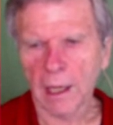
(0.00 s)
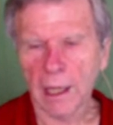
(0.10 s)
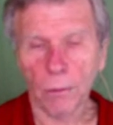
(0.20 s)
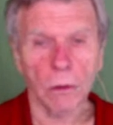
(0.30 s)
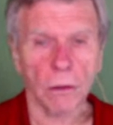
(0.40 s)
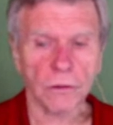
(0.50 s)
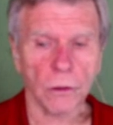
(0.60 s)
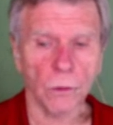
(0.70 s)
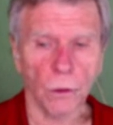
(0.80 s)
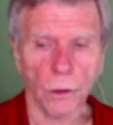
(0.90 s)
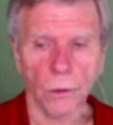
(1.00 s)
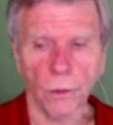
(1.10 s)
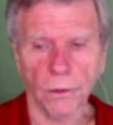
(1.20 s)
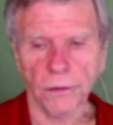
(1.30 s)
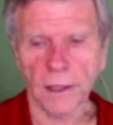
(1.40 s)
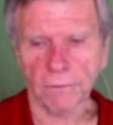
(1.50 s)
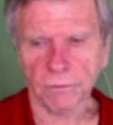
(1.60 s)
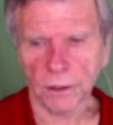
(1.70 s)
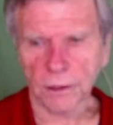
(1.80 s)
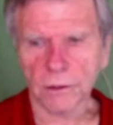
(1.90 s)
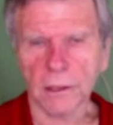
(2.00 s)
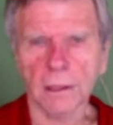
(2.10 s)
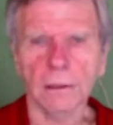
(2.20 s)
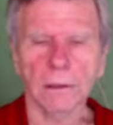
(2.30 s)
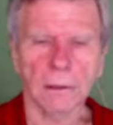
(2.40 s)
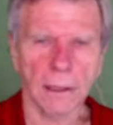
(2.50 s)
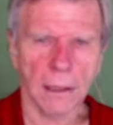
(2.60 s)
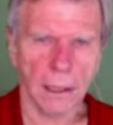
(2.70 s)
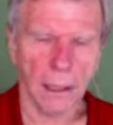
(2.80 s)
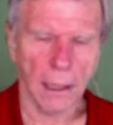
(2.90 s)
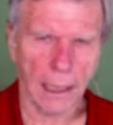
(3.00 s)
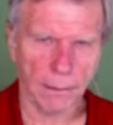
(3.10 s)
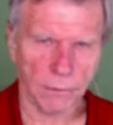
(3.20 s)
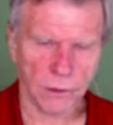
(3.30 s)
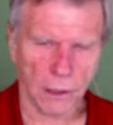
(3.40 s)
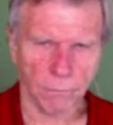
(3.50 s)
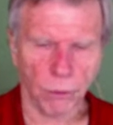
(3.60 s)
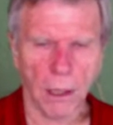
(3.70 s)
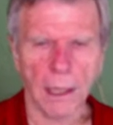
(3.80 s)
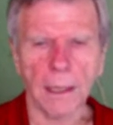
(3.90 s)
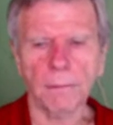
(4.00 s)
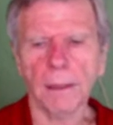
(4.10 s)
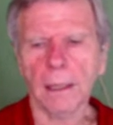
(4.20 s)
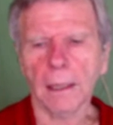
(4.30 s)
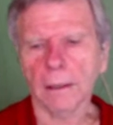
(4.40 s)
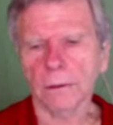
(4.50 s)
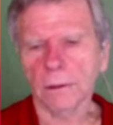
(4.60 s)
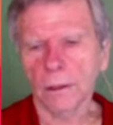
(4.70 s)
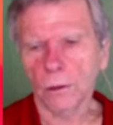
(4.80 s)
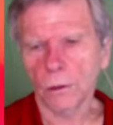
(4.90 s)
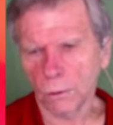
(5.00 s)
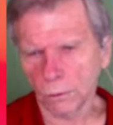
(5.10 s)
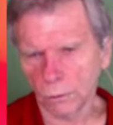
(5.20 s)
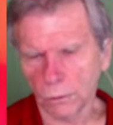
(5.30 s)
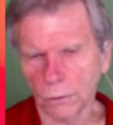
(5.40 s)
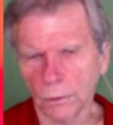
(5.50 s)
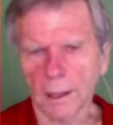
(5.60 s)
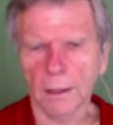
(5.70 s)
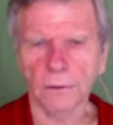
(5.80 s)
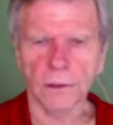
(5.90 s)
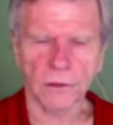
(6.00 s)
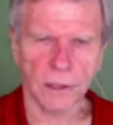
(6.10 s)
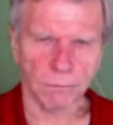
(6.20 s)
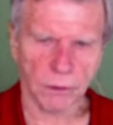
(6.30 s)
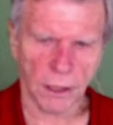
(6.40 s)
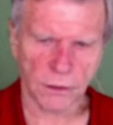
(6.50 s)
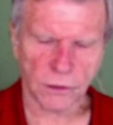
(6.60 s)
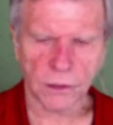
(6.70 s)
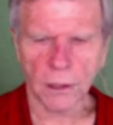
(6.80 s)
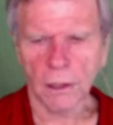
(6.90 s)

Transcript: It will also work with Netflix and Amazon Prime and Hulu and Disney Plus,